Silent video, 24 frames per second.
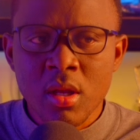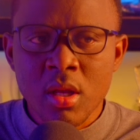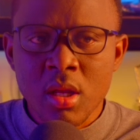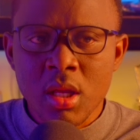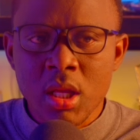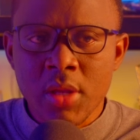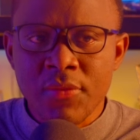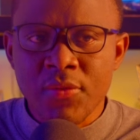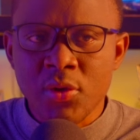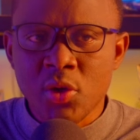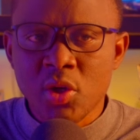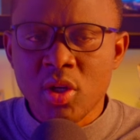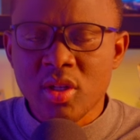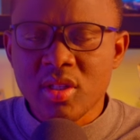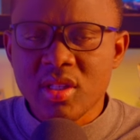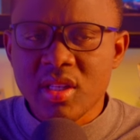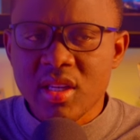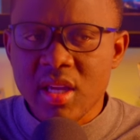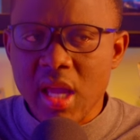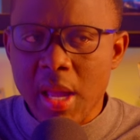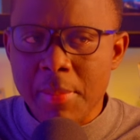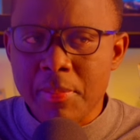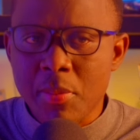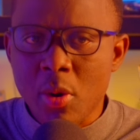if you just
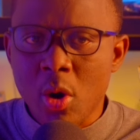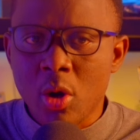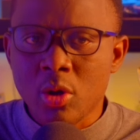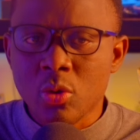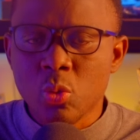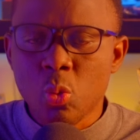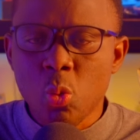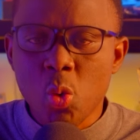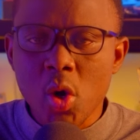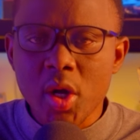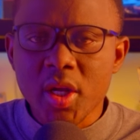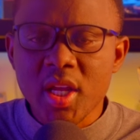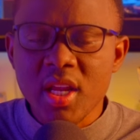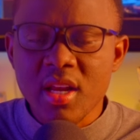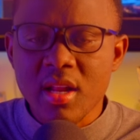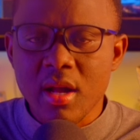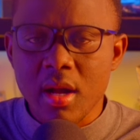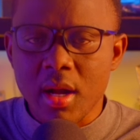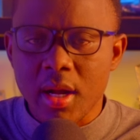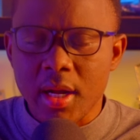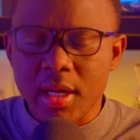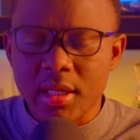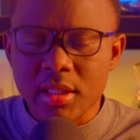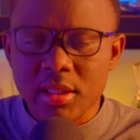kept on working
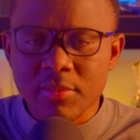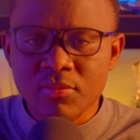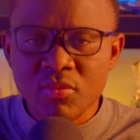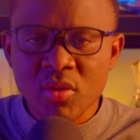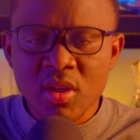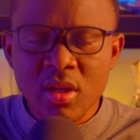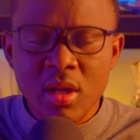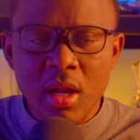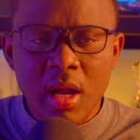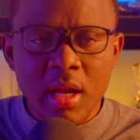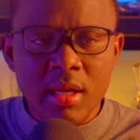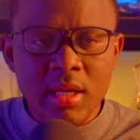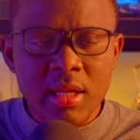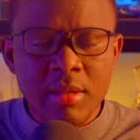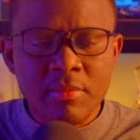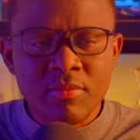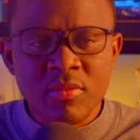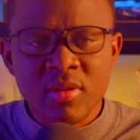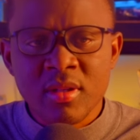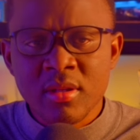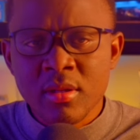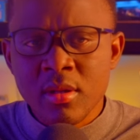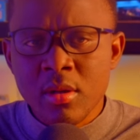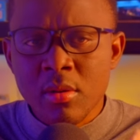hard and then